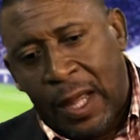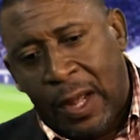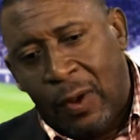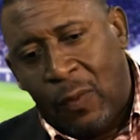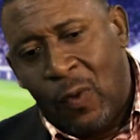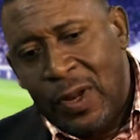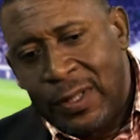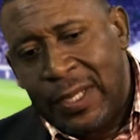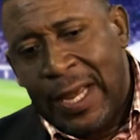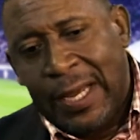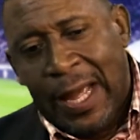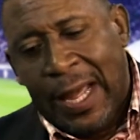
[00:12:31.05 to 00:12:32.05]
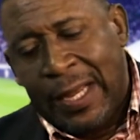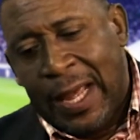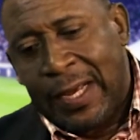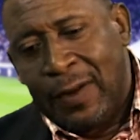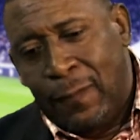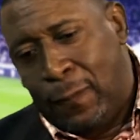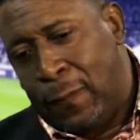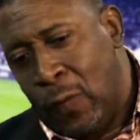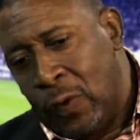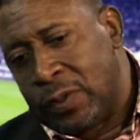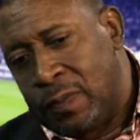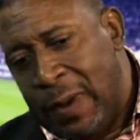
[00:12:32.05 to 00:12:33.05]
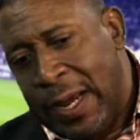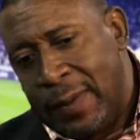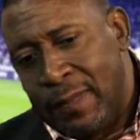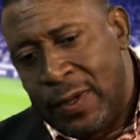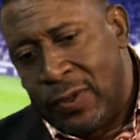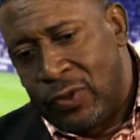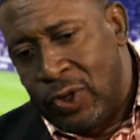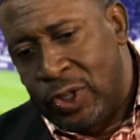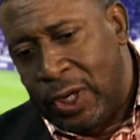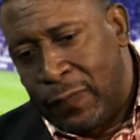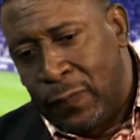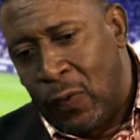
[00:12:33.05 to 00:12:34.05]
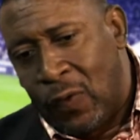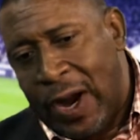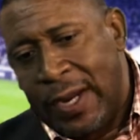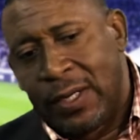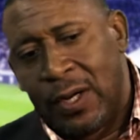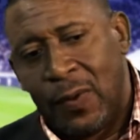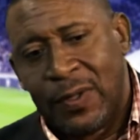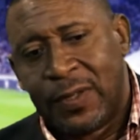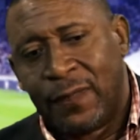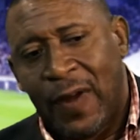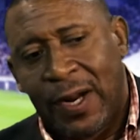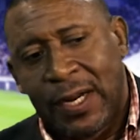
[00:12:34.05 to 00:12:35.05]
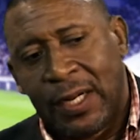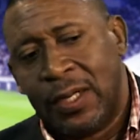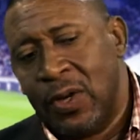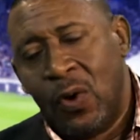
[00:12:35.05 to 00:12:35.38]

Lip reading: One thing I can fault my administration for right now is the fact that